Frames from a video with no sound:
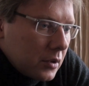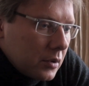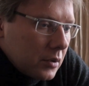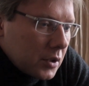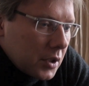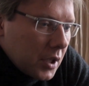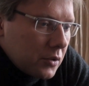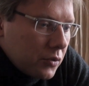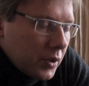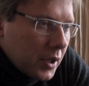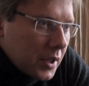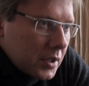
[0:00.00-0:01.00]
to start
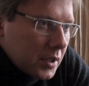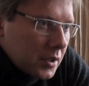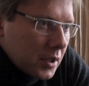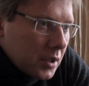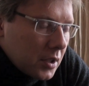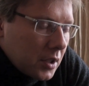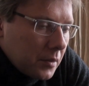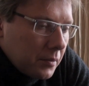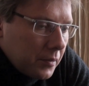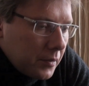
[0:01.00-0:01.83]
realizing that uh,